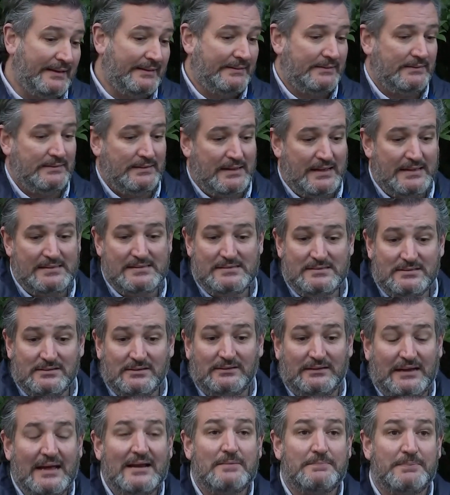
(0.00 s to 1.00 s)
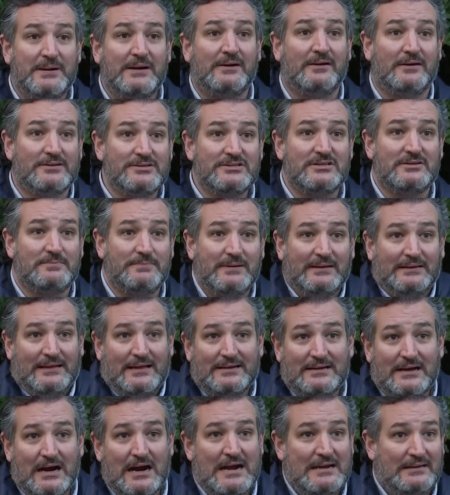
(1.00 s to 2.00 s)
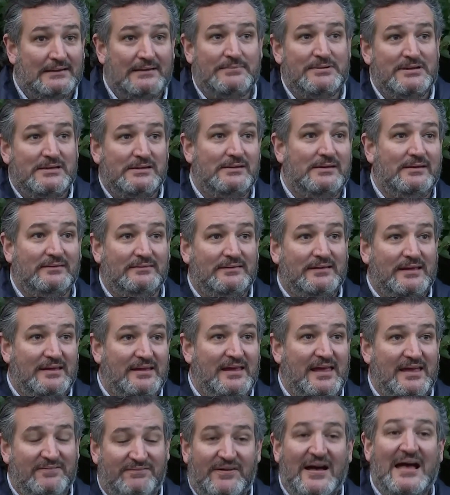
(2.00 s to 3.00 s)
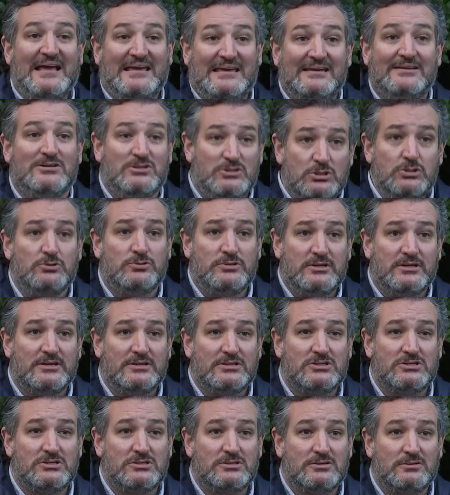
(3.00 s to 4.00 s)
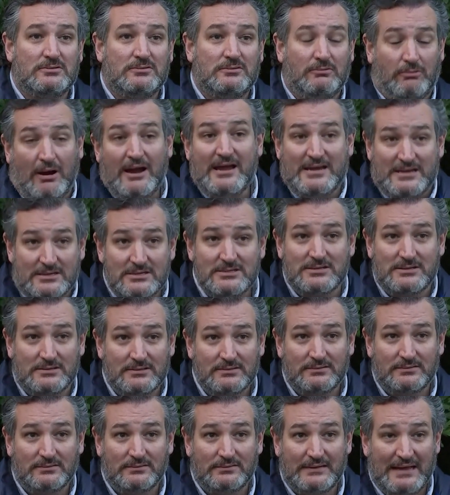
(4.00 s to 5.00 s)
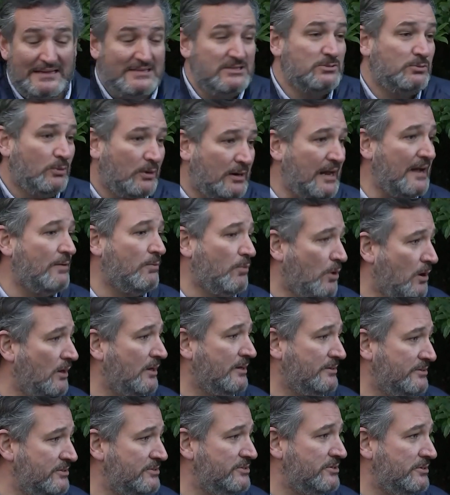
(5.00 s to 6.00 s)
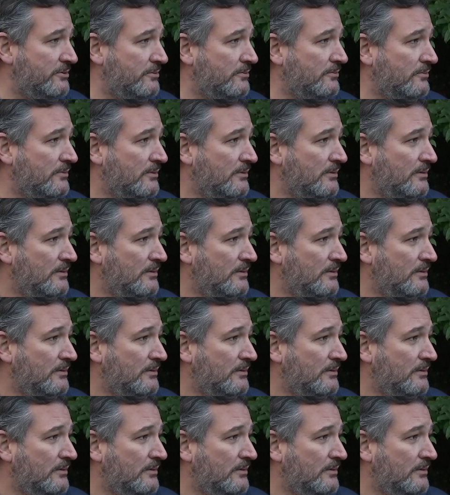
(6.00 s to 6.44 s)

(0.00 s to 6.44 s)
I, I, think there are a lot of parents that'd be like, all right, let me, if I can do this, great. That's what I wanted to do.